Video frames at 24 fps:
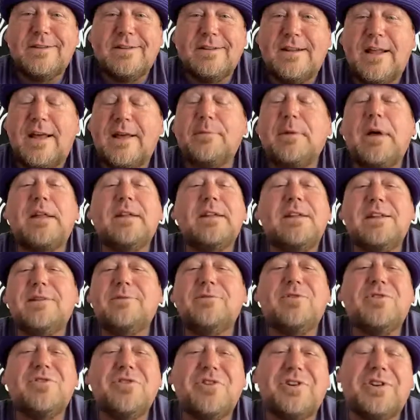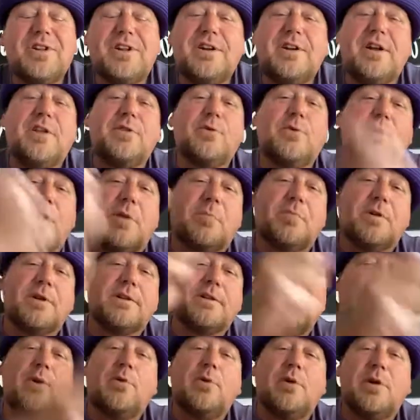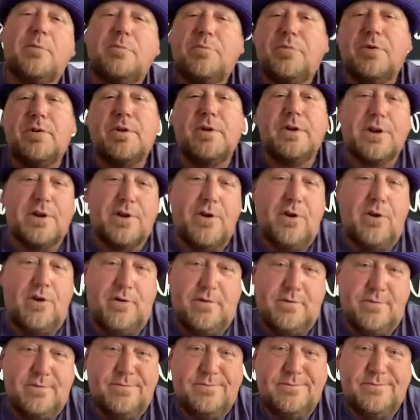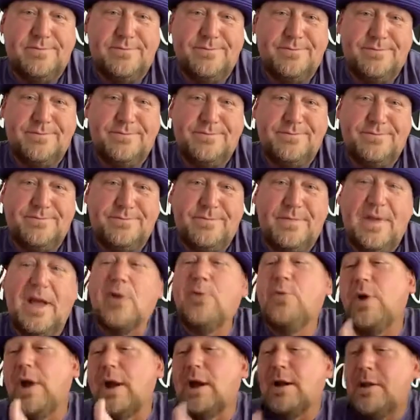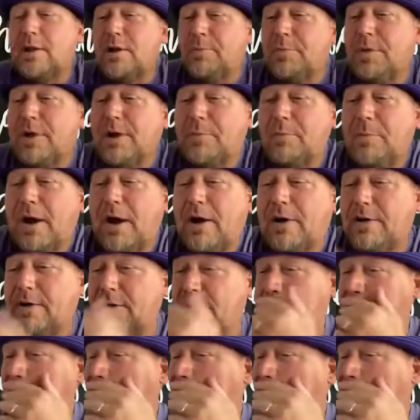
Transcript: it. I, I didn't even look at another one. I picked that one up, put it in the cart. I read a little bit about it,